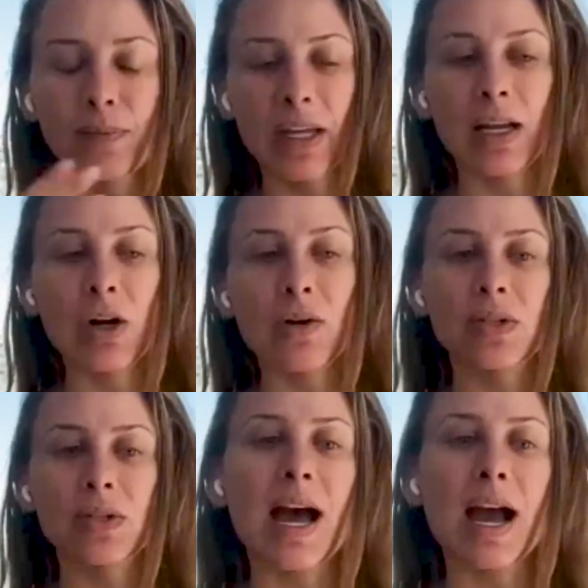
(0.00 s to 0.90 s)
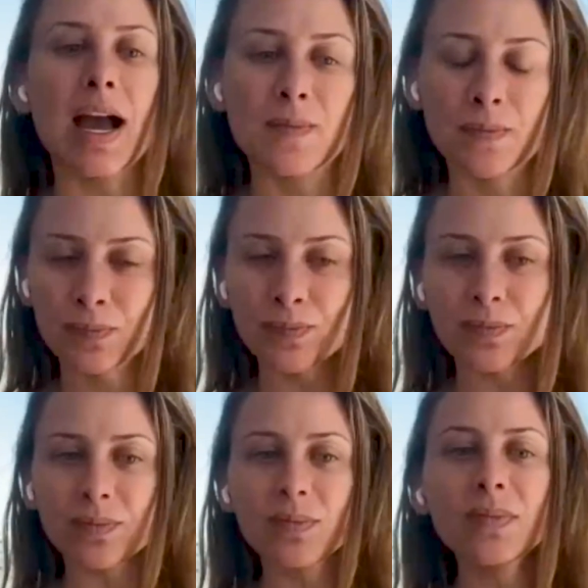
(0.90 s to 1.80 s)
And then over time,
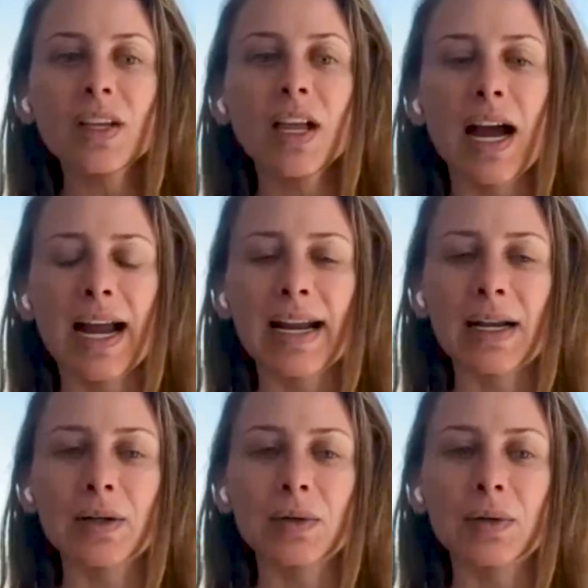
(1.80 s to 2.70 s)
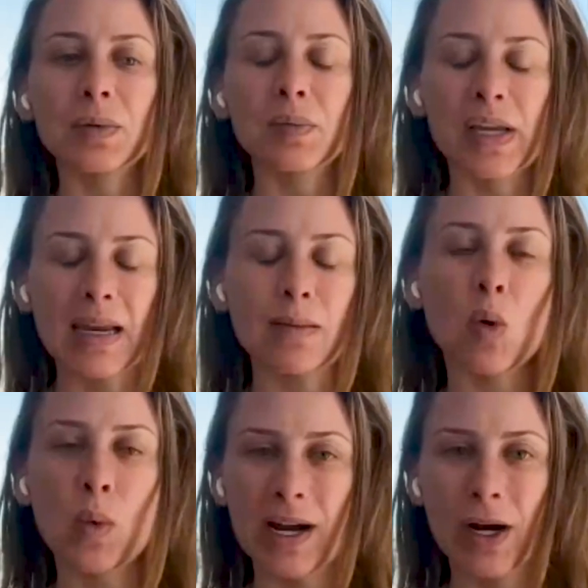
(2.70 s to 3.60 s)
I became
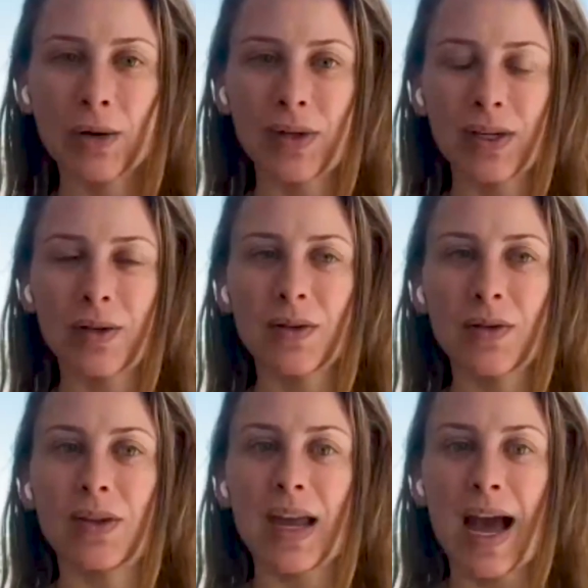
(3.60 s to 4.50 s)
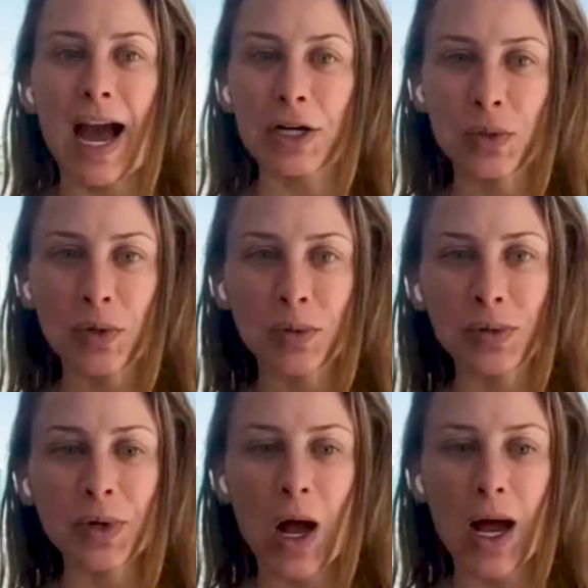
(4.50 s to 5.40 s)
aware that the actual
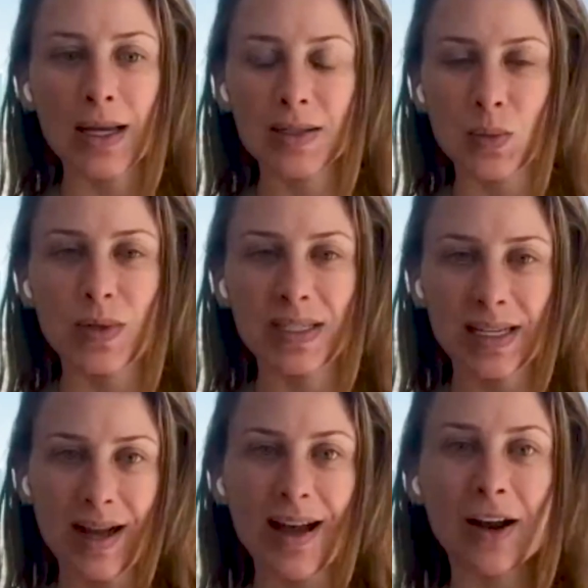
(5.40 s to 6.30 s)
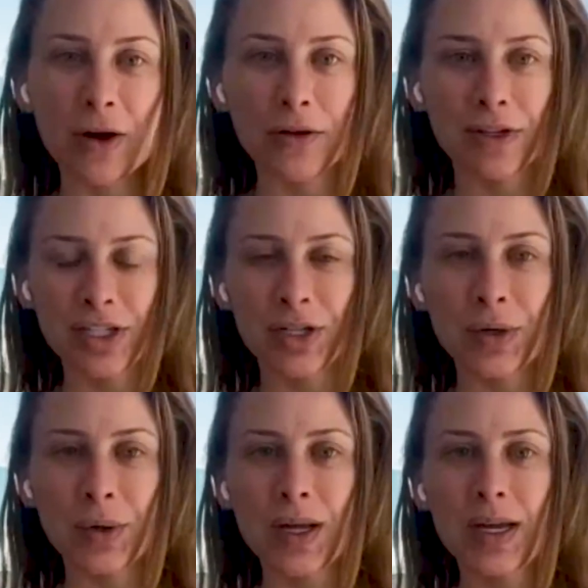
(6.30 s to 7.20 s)
root cause was a gut health issue.